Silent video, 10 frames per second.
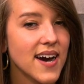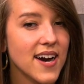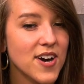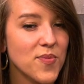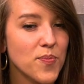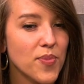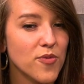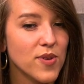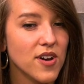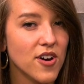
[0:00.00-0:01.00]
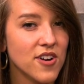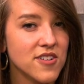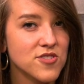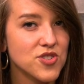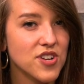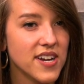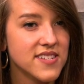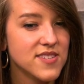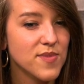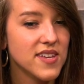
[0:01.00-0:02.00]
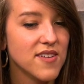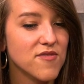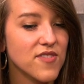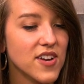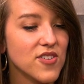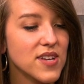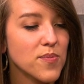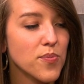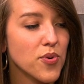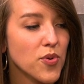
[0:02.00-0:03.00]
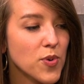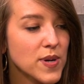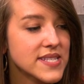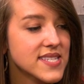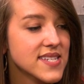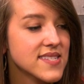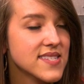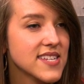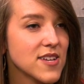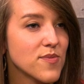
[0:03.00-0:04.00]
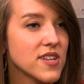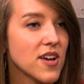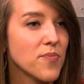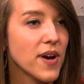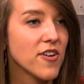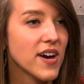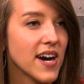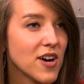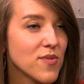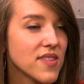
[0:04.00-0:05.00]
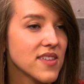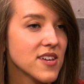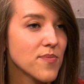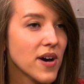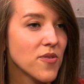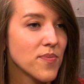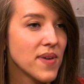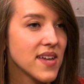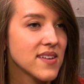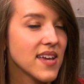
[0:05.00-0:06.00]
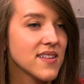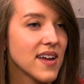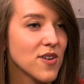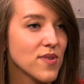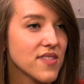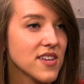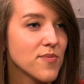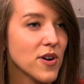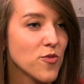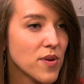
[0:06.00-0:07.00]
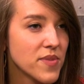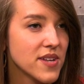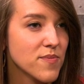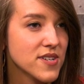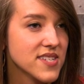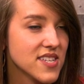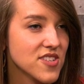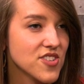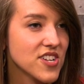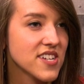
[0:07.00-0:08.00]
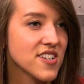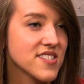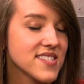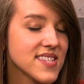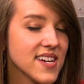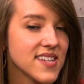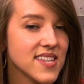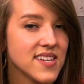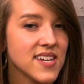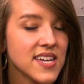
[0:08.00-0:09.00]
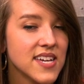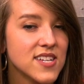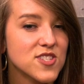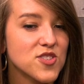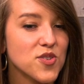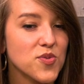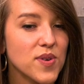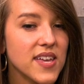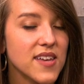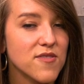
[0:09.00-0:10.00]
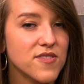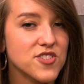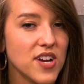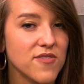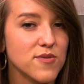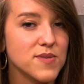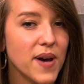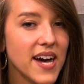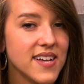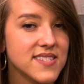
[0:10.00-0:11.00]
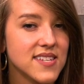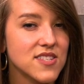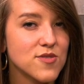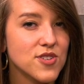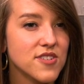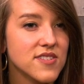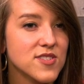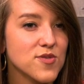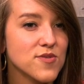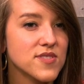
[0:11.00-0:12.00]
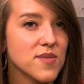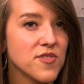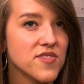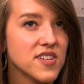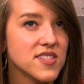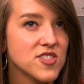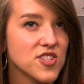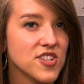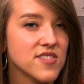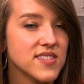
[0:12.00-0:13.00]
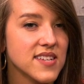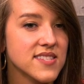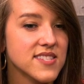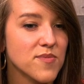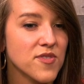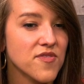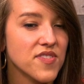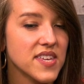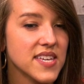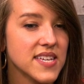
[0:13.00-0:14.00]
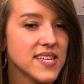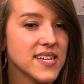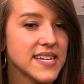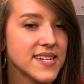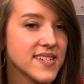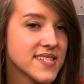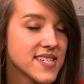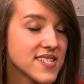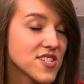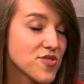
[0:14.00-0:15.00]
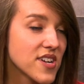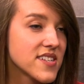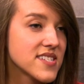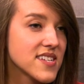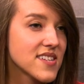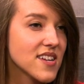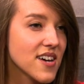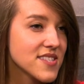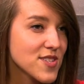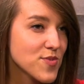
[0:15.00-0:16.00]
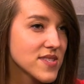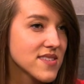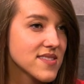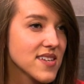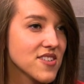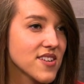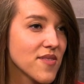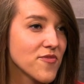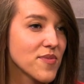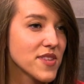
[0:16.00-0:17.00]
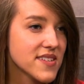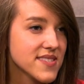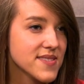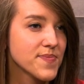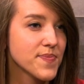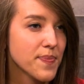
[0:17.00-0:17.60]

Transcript: but we are trying to make a very pointed statement about how we think about men and how we think about women in particular in our society. So if the draft was passed, can you talk us through some of the concerns and some of the intended or unintended consequences that could come from this?